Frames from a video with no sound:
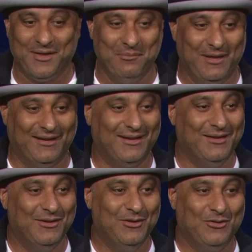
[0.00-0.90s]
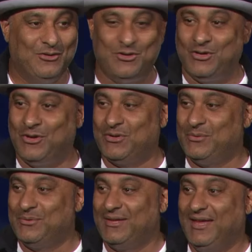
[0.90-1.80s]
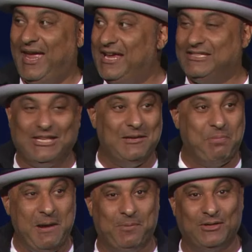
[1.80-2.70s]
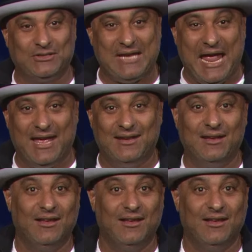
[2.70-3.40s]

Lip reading: I'm like, no, there, 18 people are dead.